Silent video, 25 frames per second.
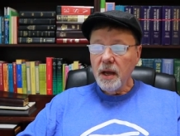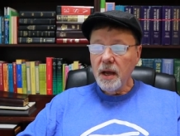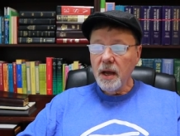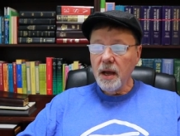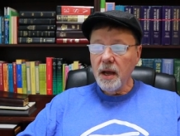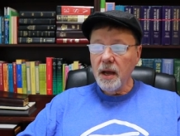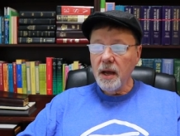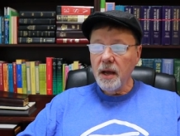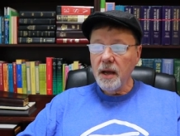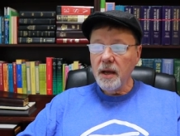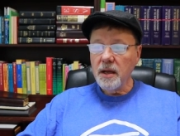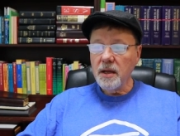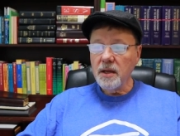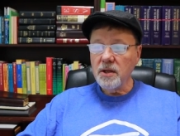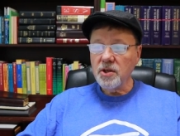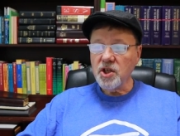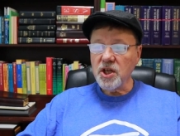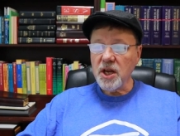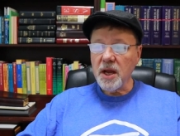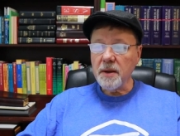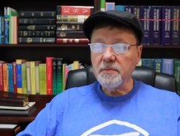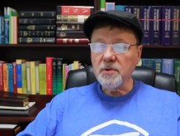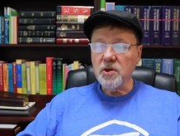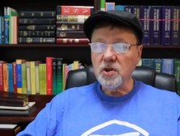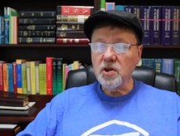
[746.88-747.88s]

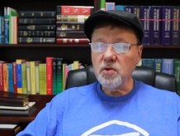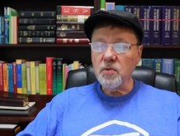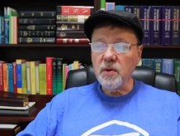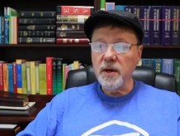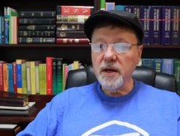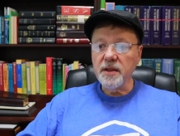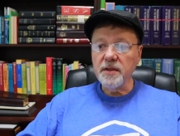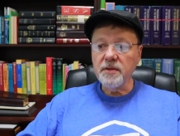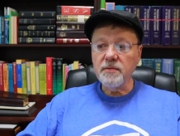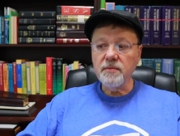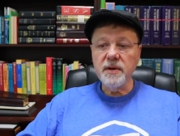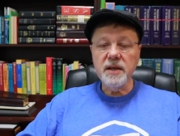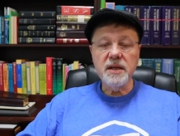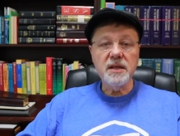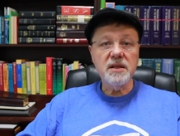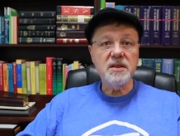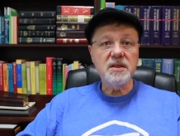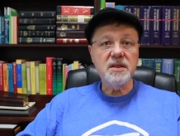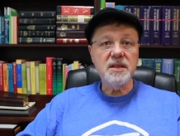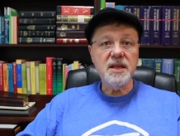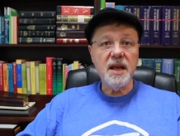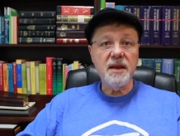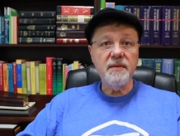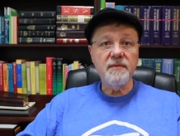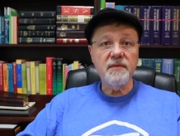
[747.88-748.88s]
Chapter 23 is
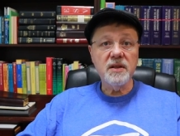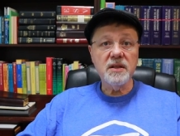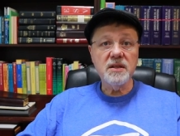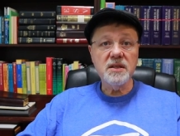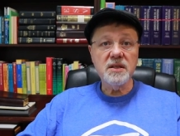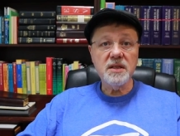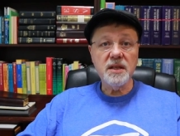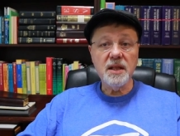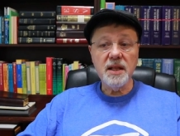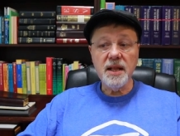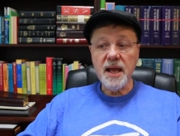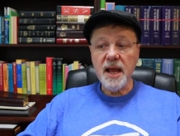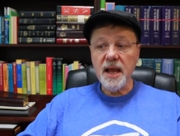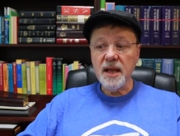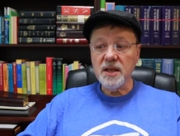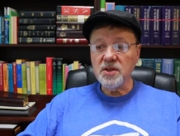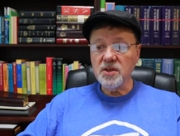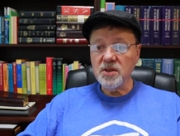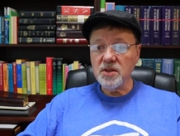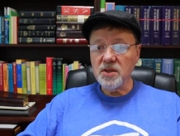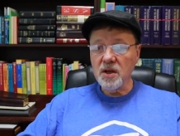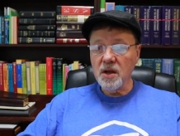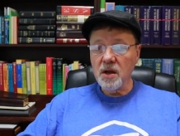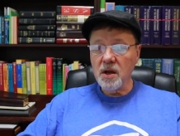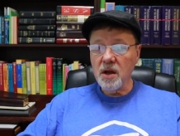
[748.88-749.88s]
David's
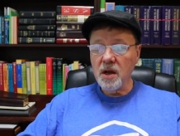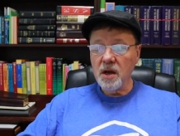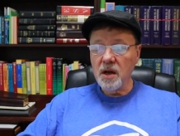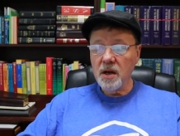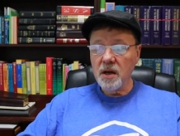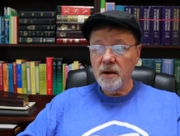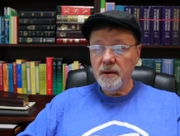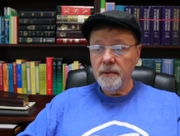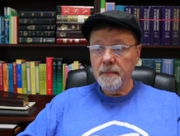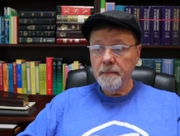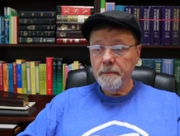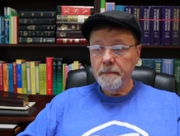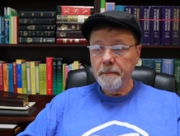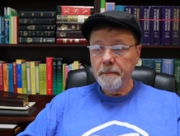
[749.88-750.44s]
last song.